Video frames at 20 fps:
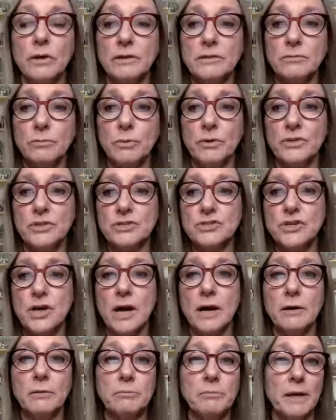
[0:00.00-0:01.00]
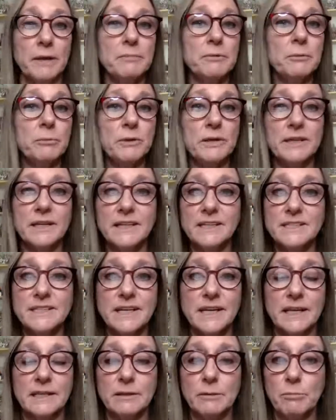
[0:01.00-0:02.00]
with the child, maybe we need to
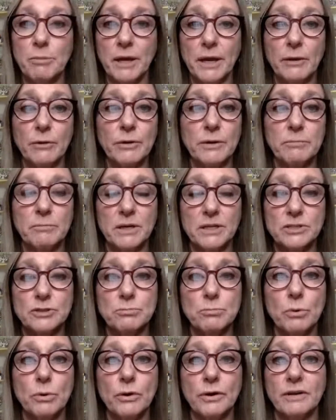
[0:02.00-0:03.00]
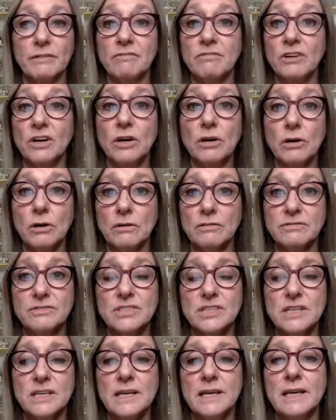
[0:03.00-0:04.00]
get the parent much more involved
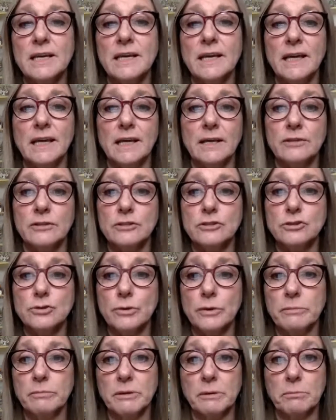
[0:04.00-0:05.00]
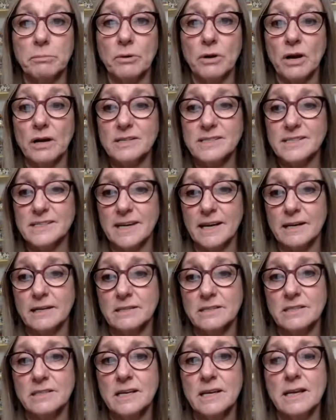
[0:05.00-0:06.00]
in the treatment
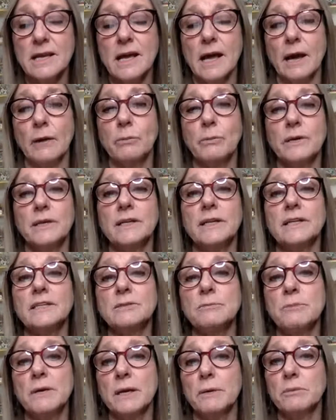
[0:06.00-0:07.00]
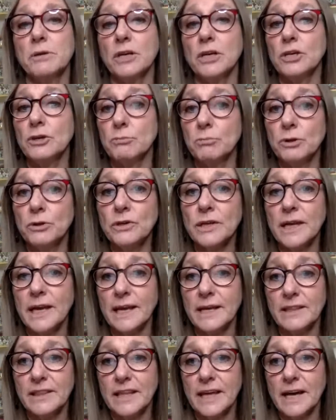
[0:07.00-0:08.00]
process. And we need to be able to
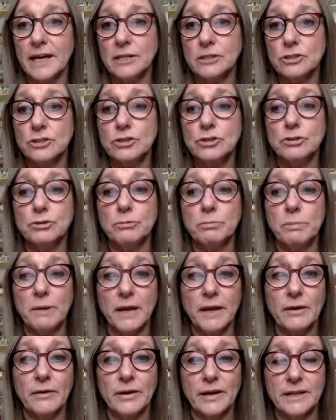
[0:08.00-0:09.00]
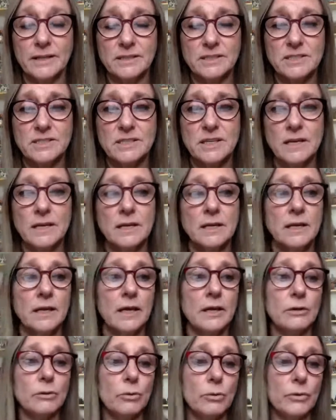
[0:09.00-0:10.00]
communicate that to parents
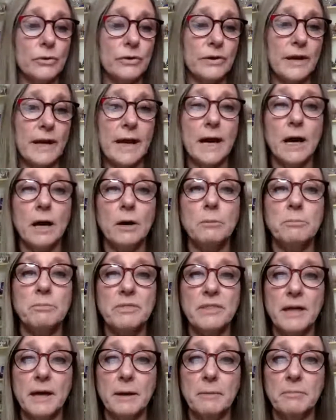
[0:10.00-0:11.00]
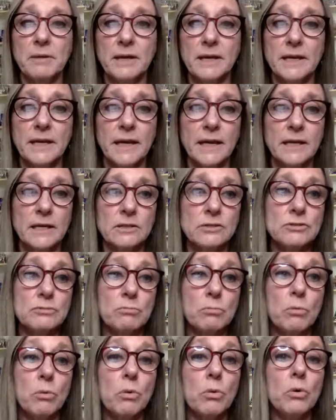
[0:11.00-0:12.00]
in order to help them engage
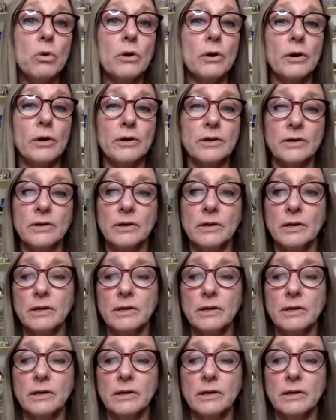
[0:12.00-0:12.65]
more